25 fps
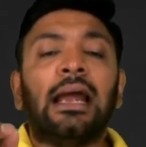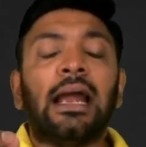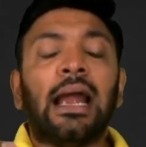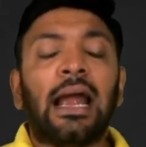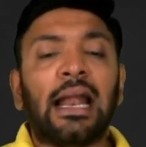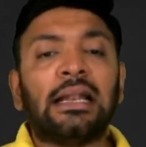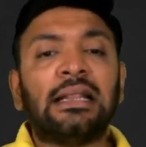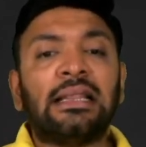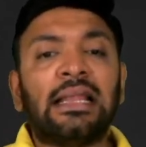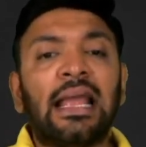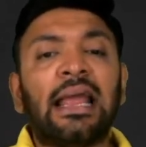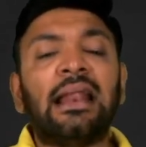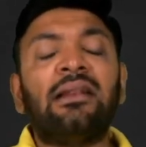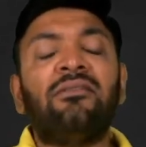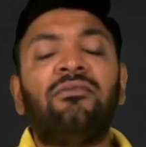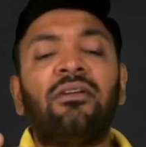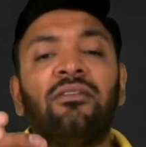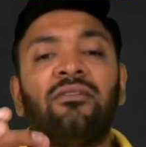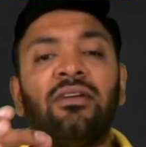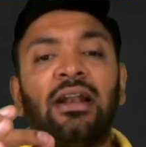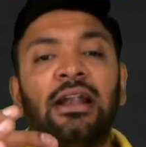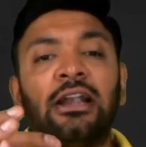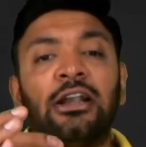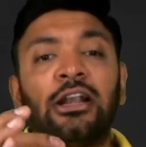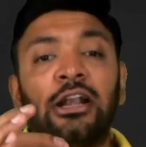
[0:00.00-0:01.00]
And then we
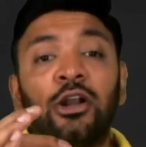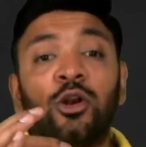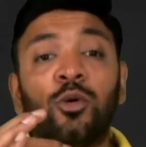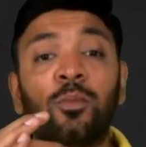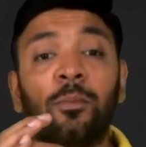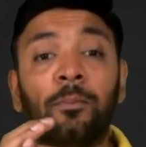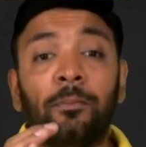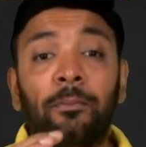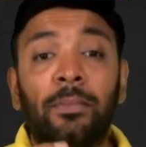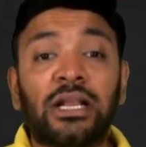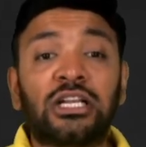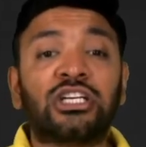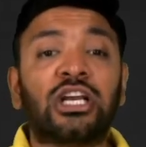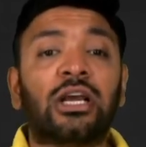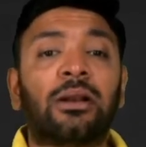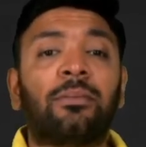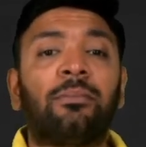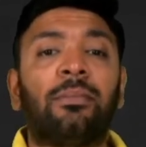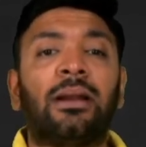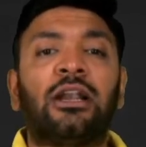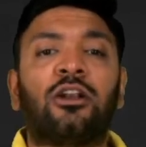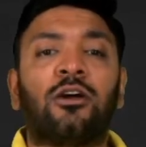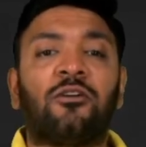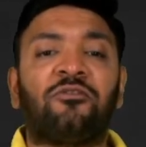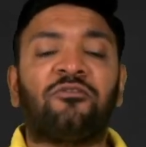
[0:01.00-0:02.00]
went into
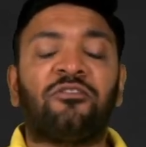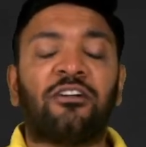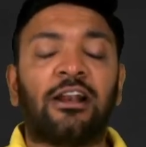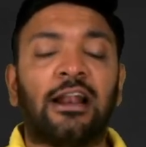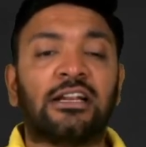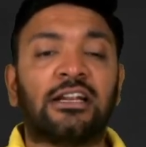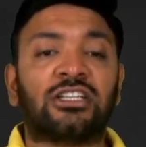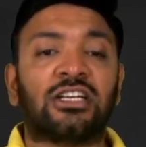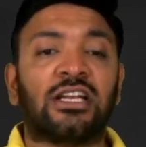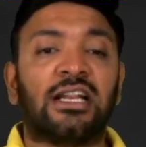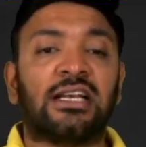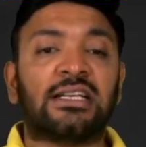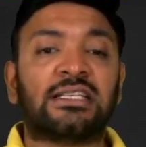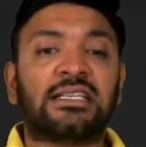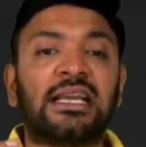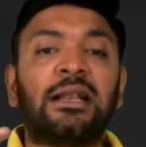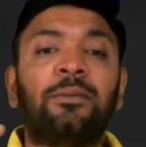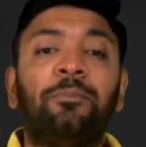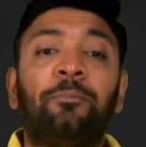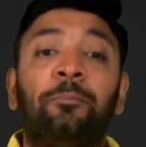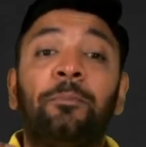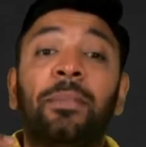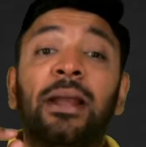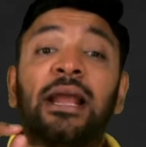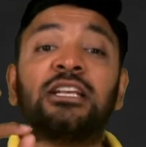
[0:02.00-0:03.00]
measurement of financial
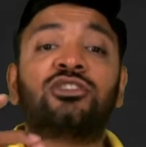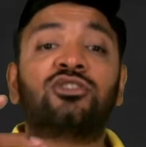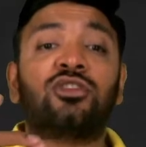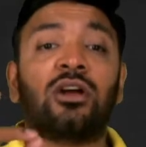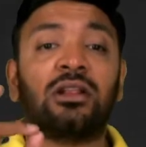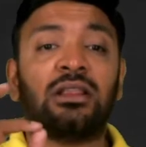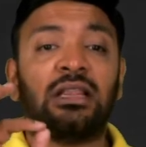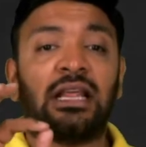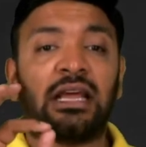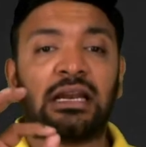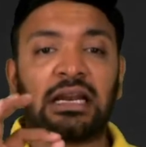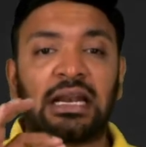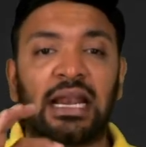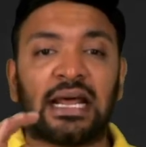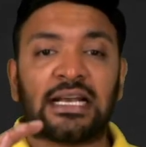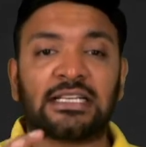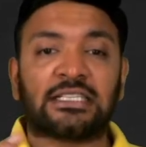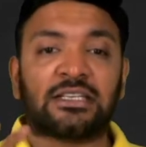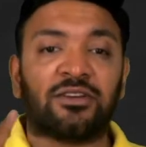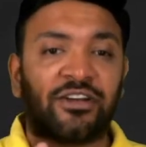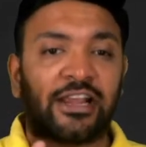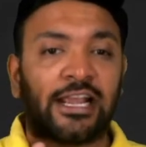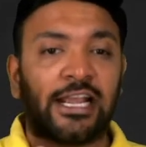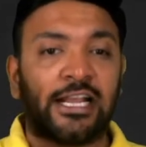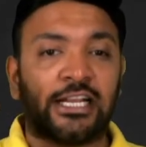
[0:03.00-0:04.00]
asset based on their
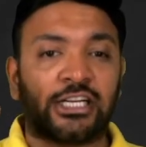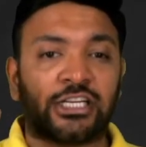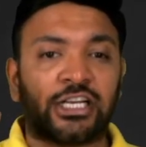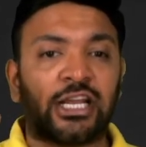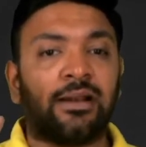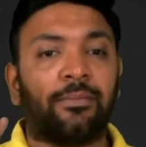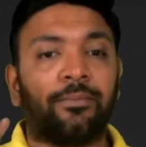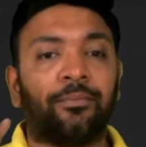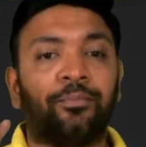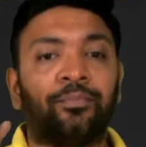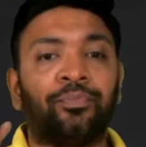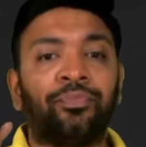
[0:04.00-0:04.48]
classification.